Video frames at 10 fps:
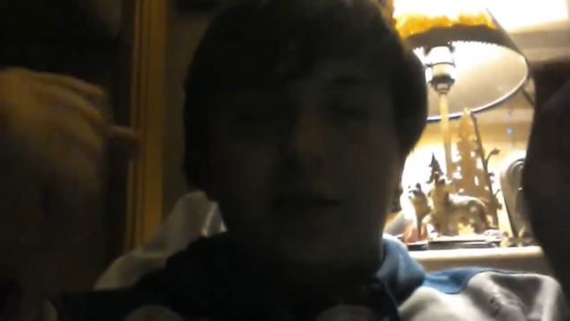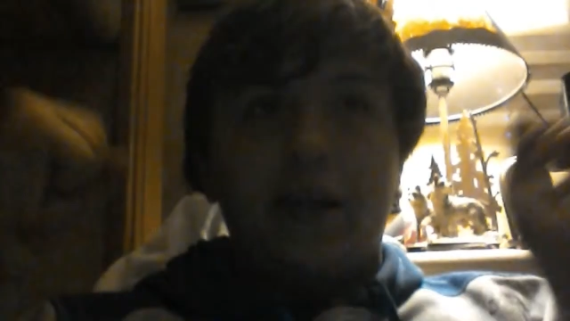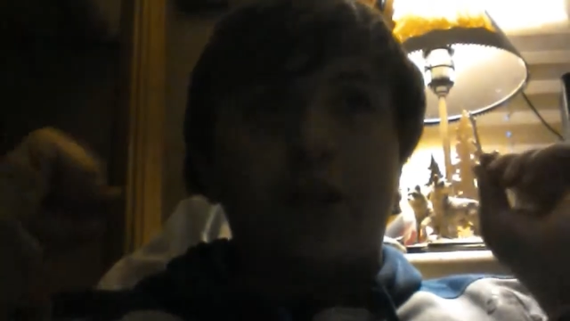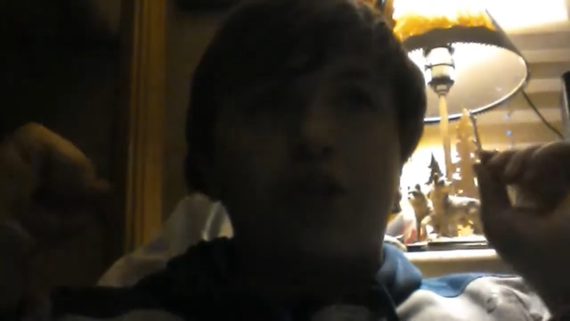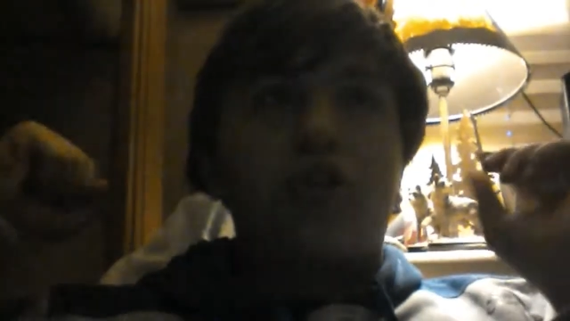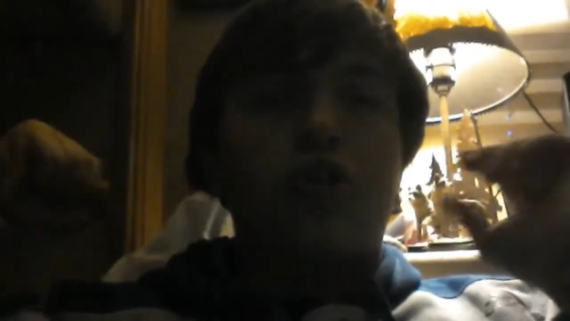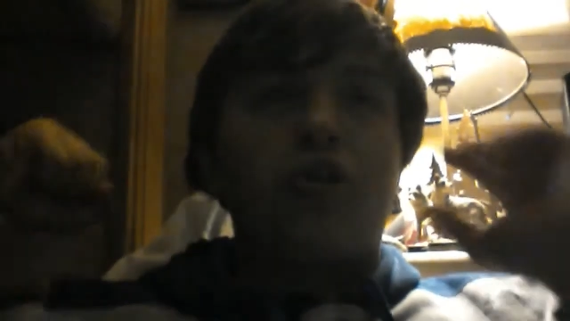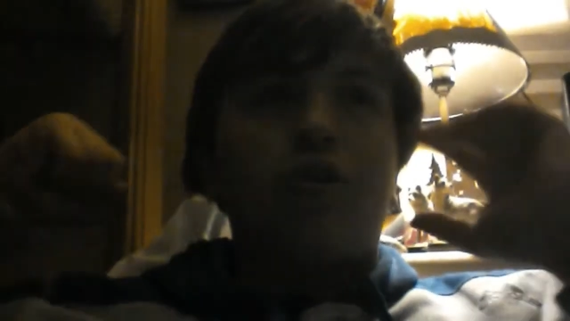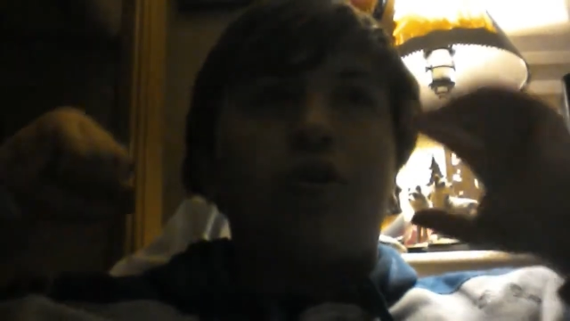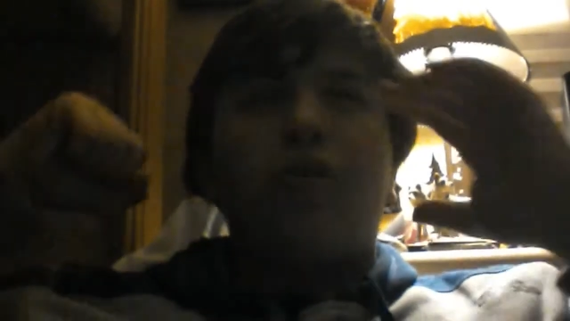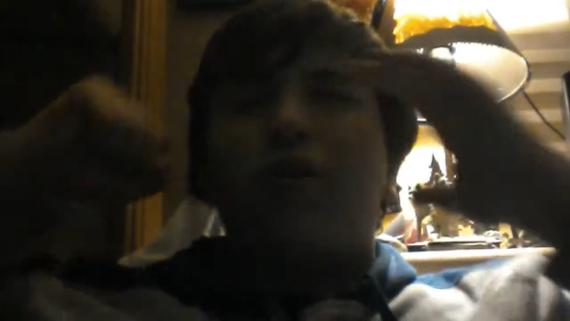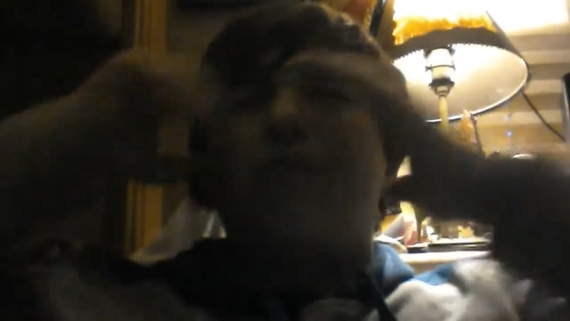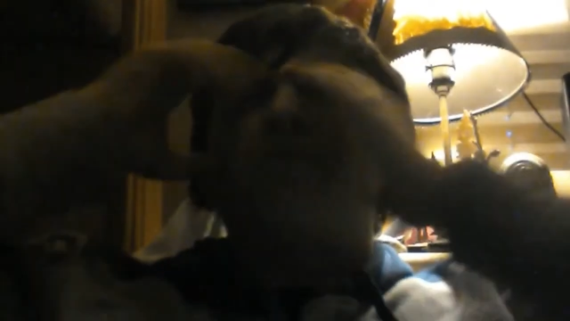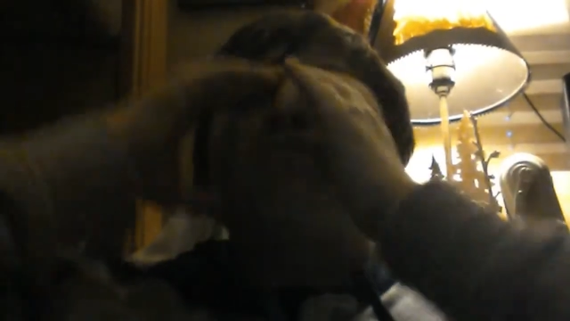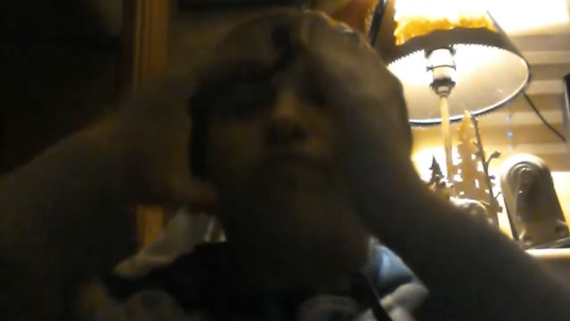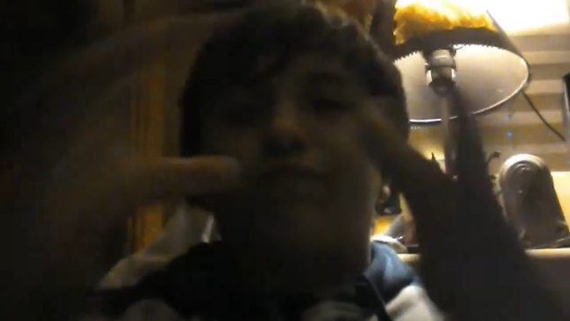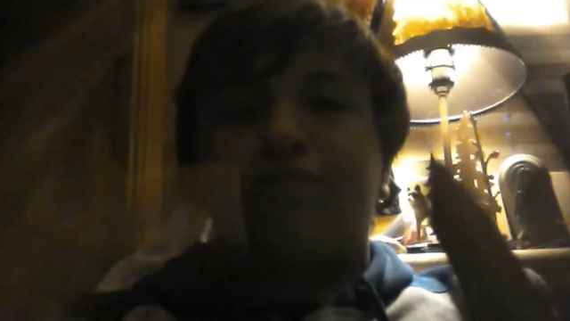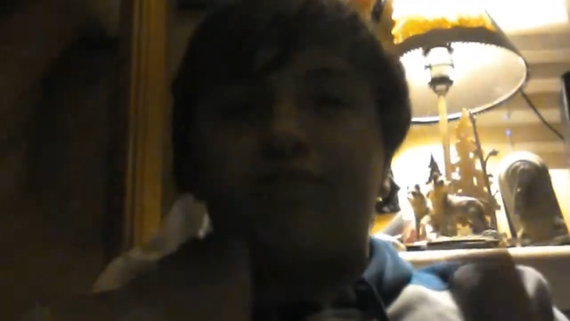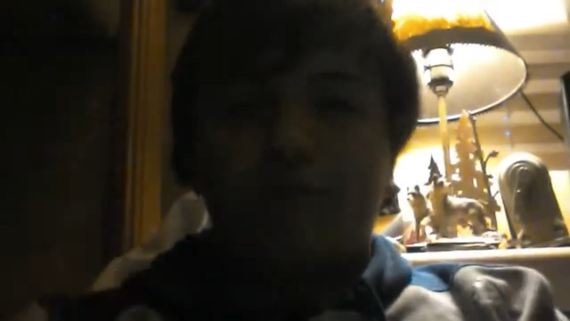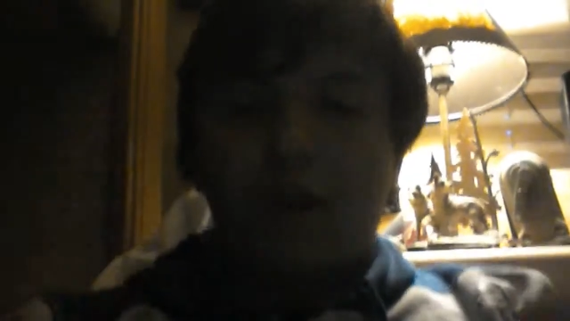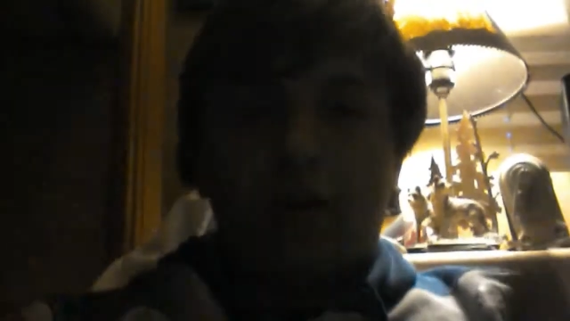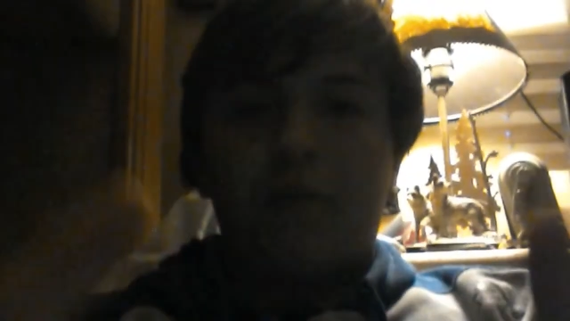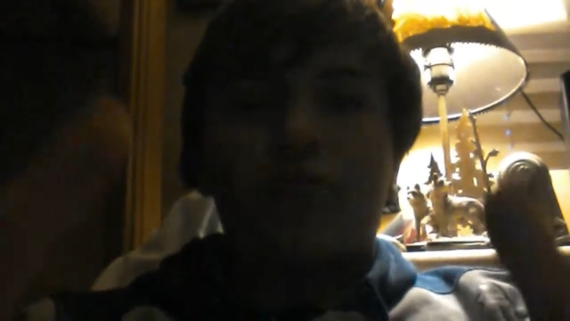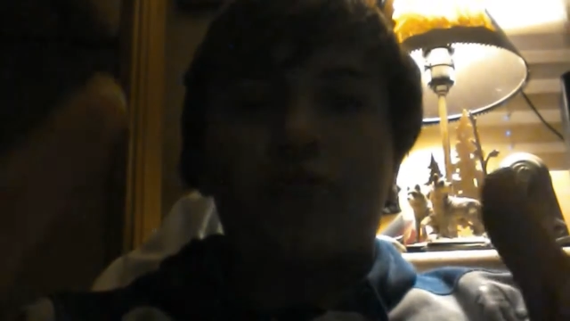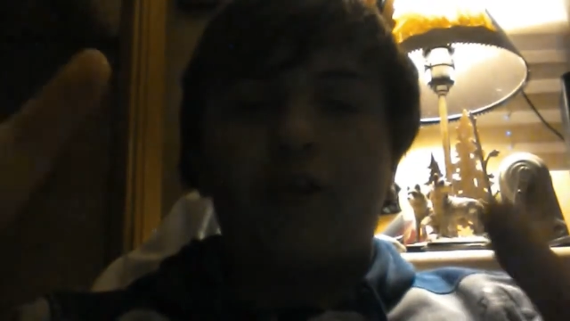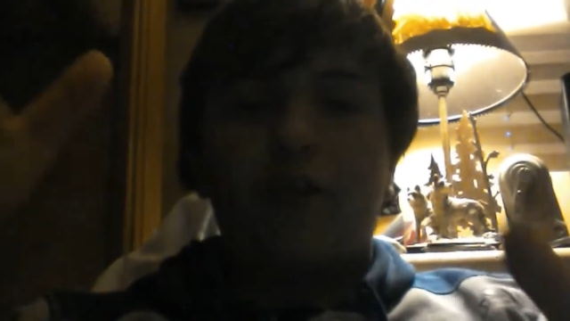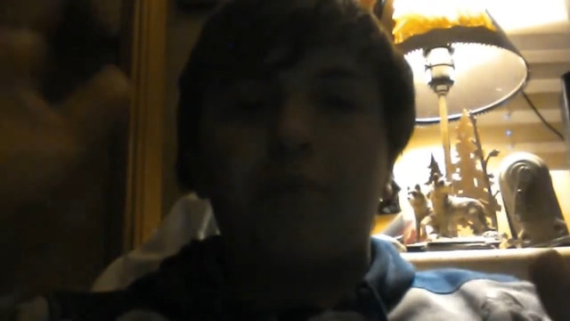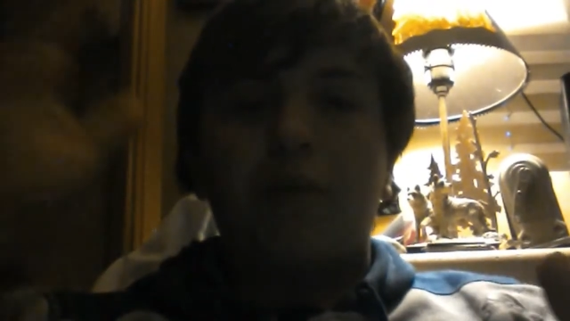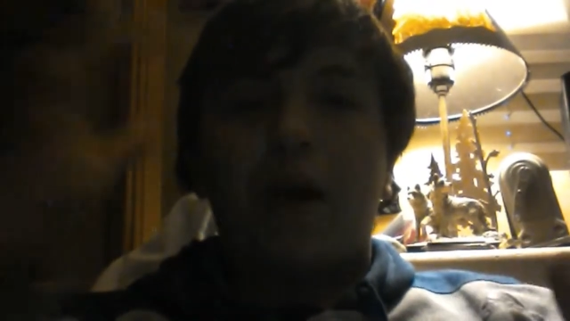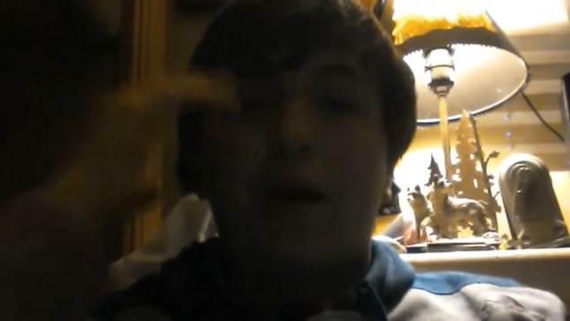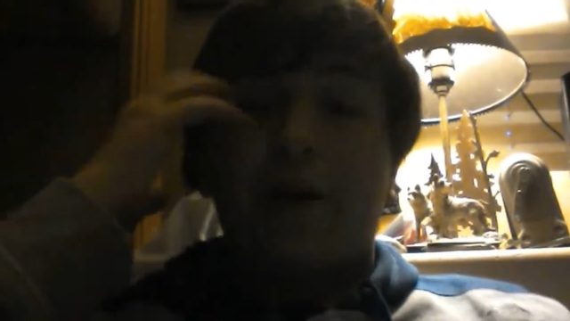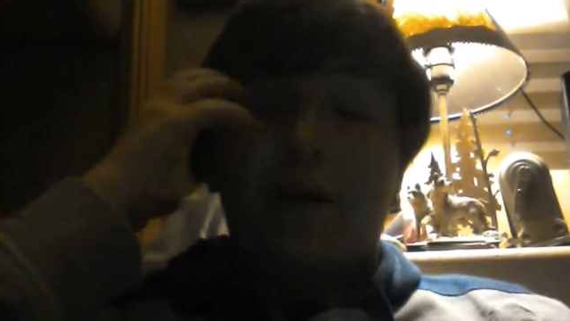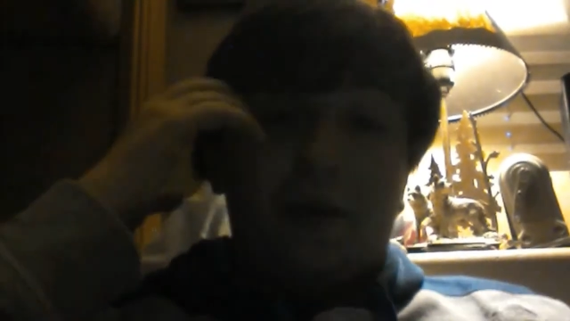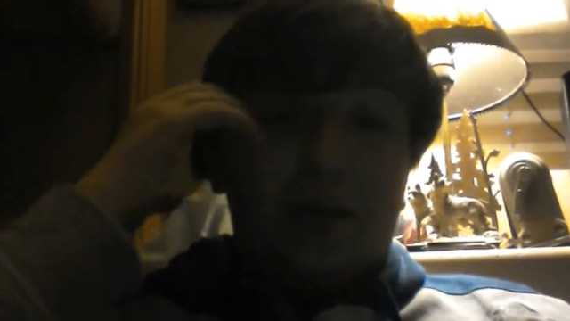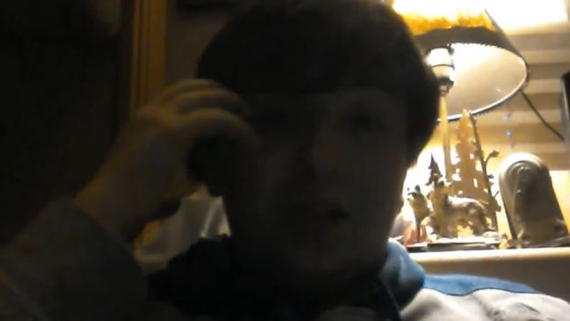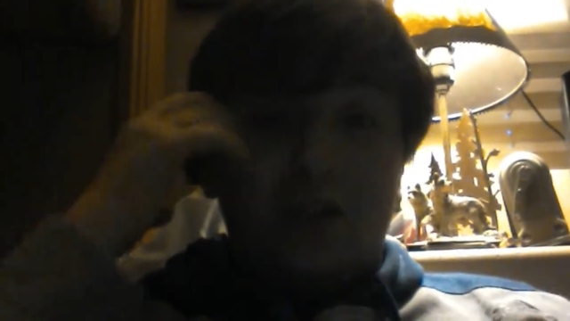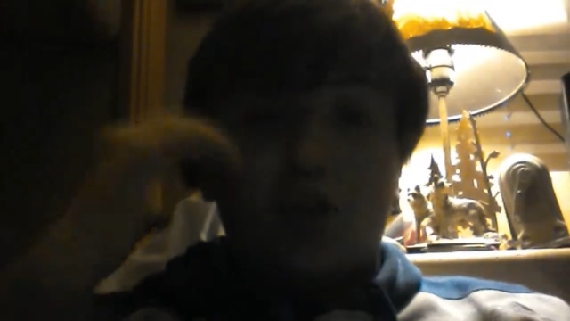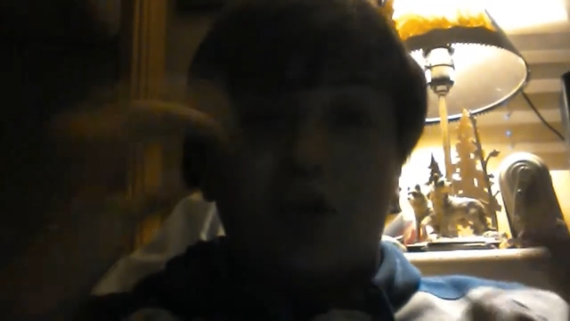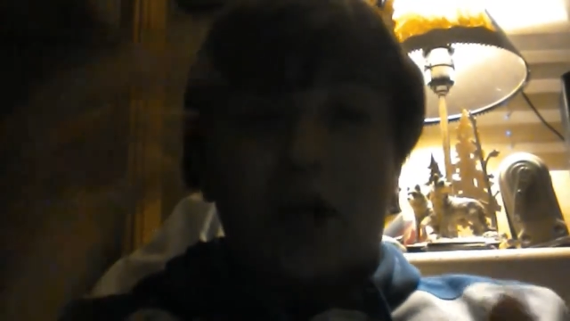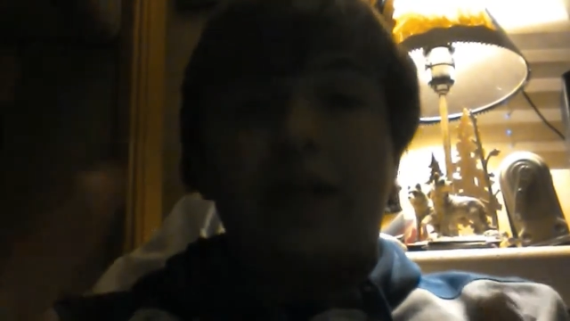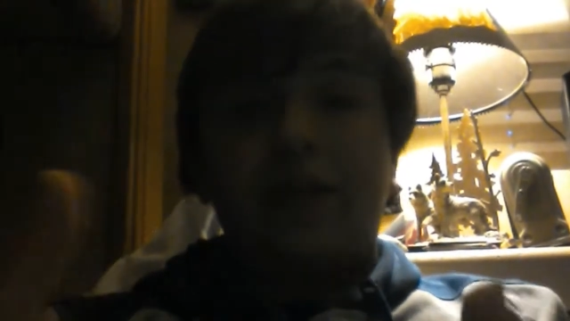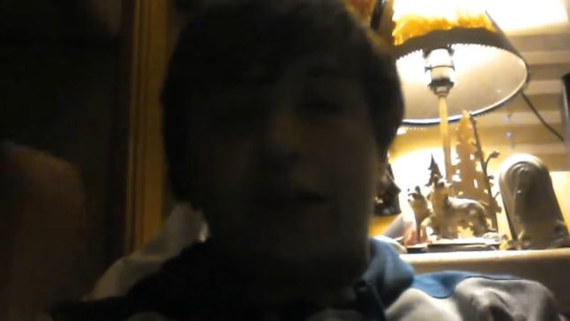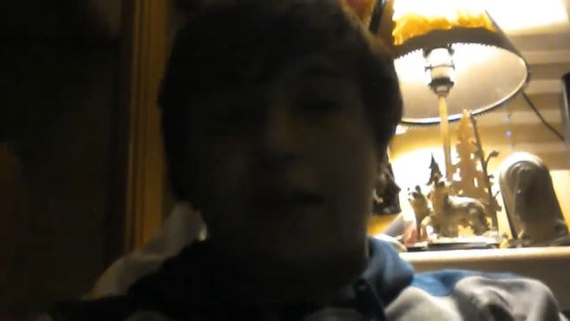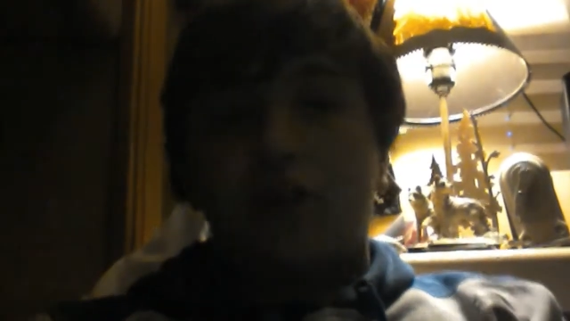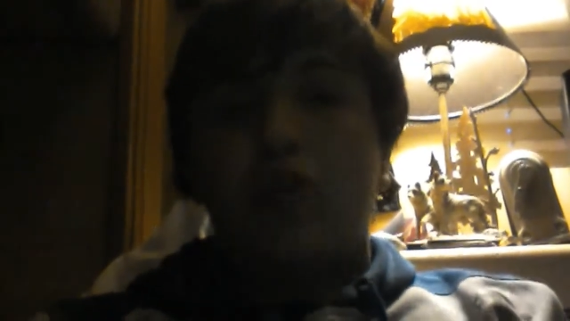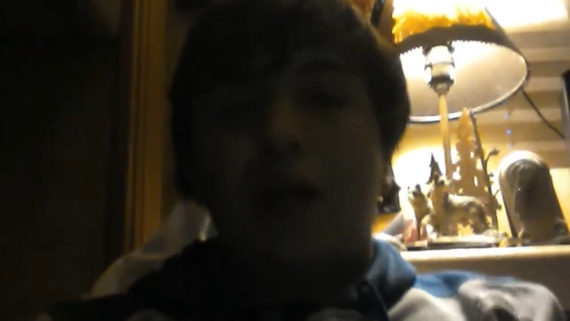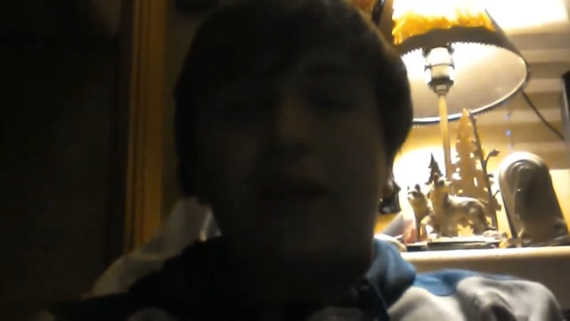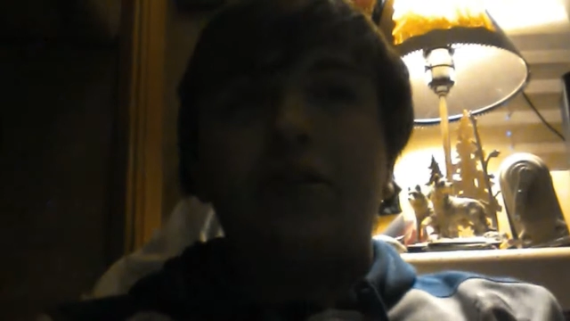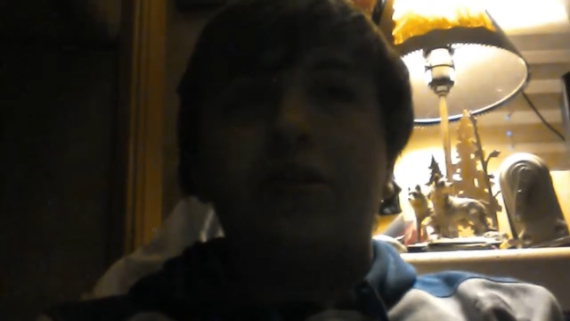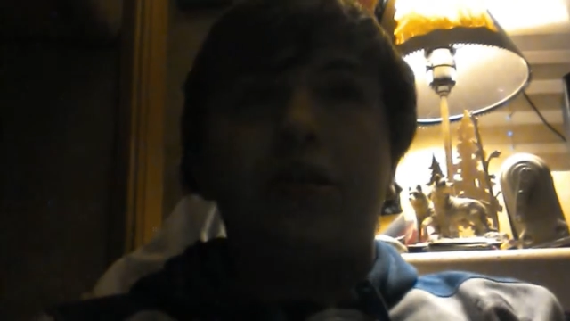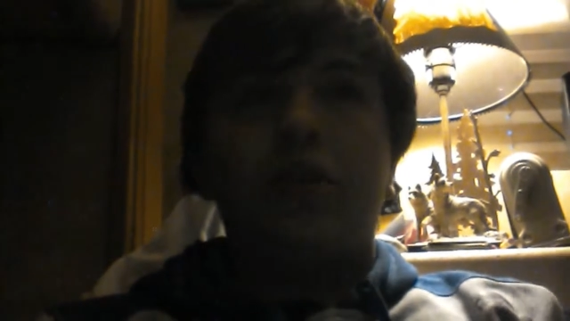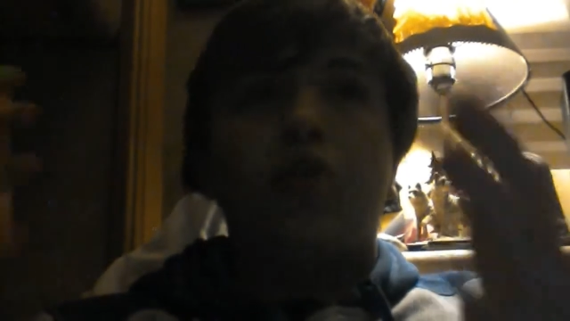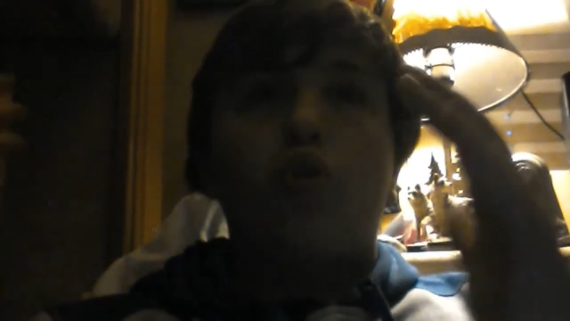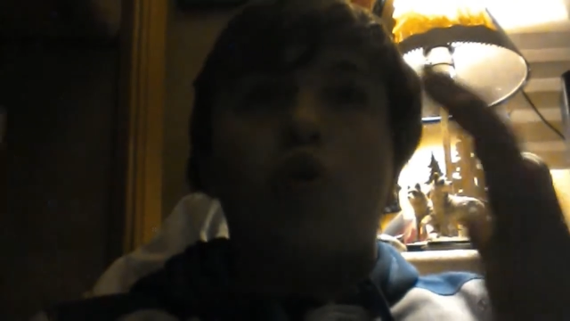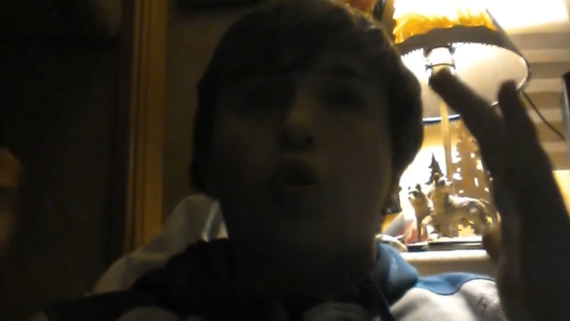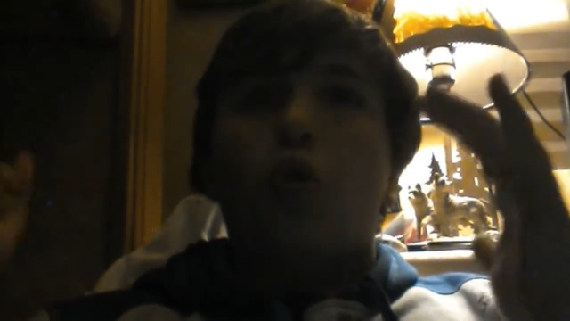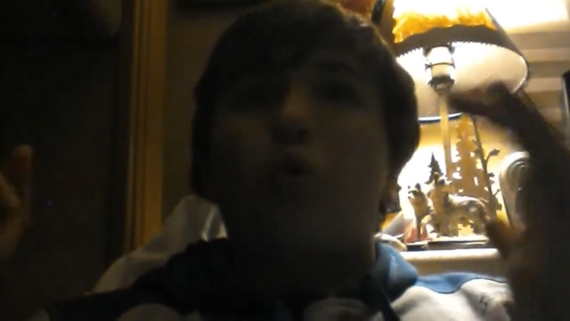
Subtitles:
(no speaker visible)